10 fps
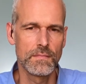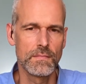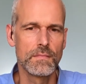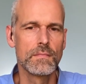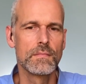
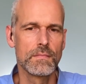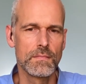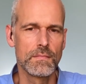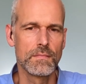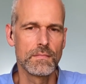
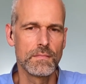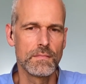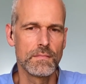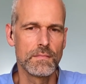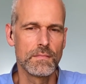
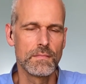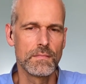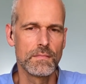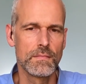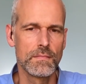
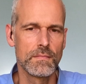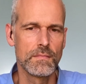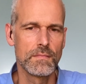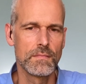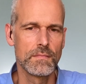
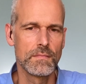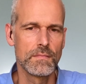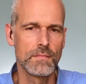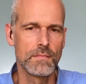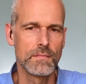
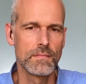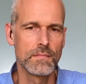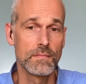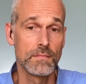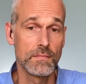
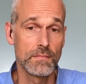(not speaking)